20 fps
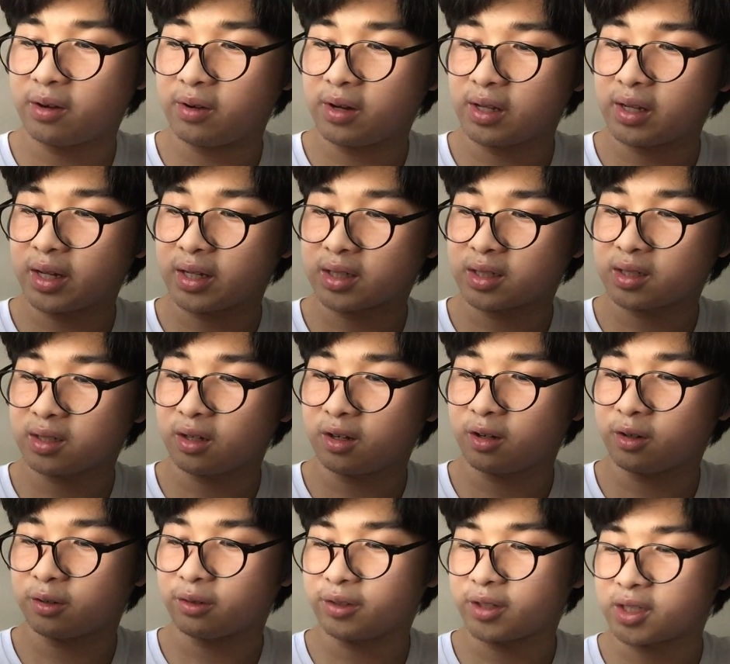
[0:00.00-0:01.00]
realized,
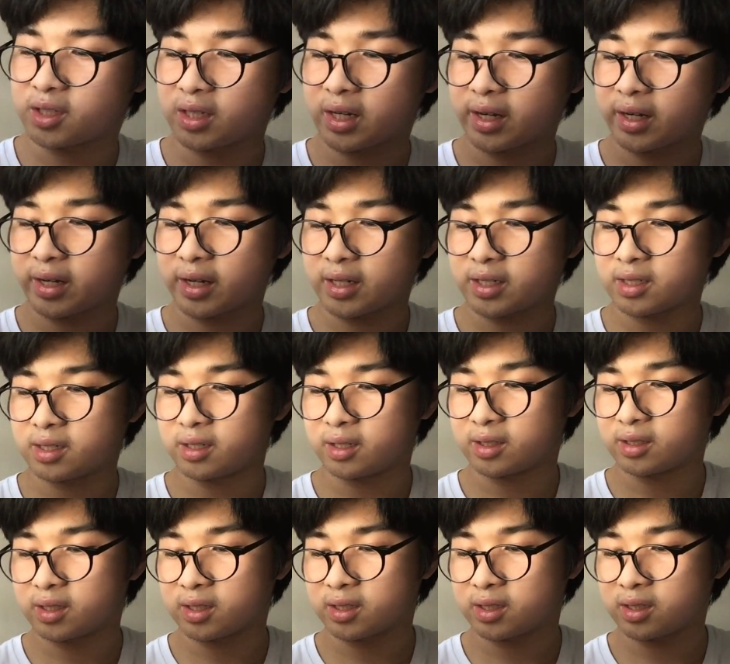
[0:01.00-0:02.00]
oh, the Starcaster
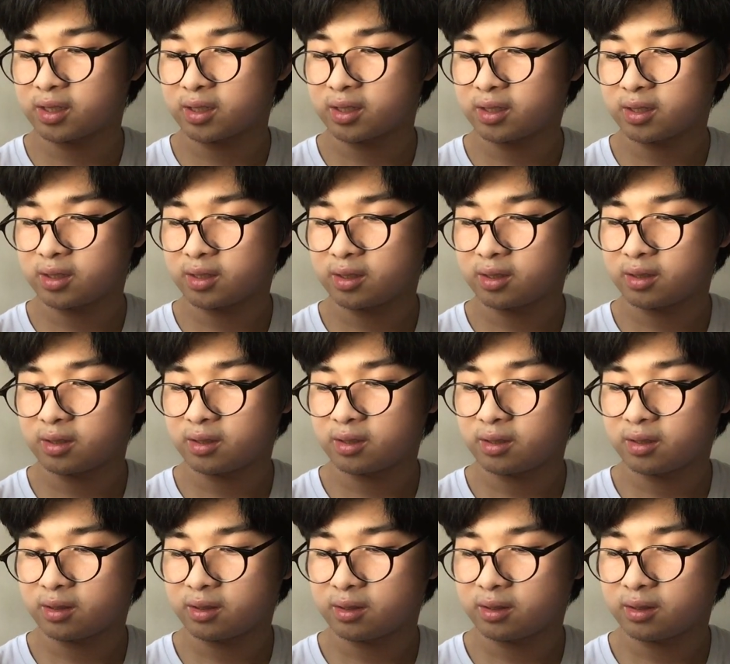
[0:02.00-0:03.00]
exists.
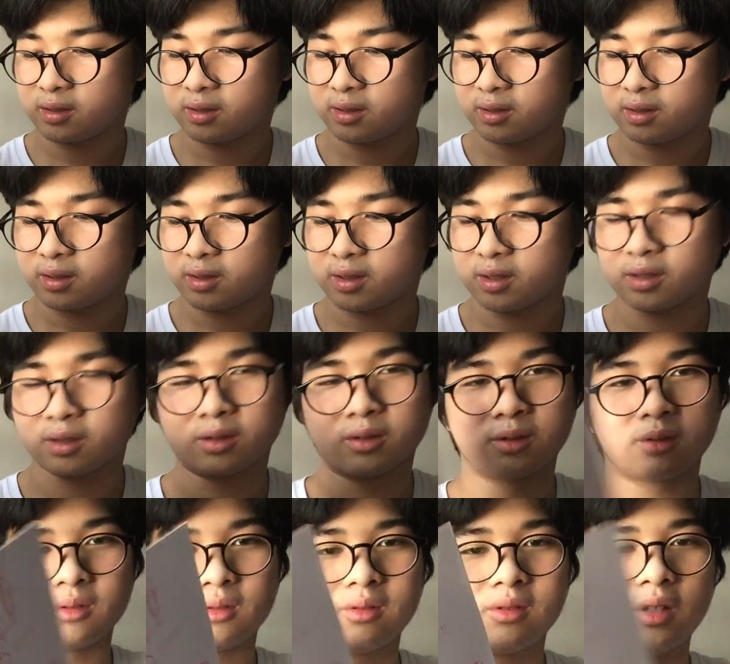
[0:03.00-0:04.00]

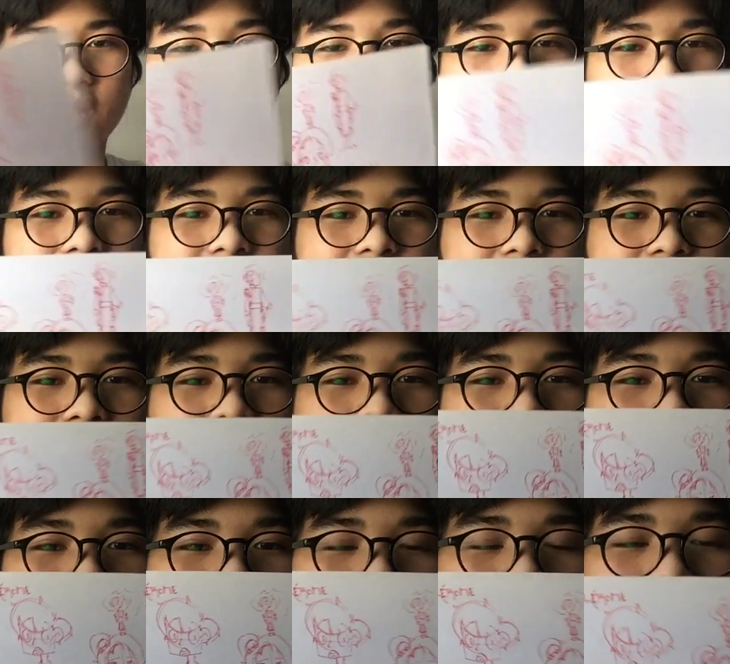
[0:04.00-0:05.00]
So I just, instead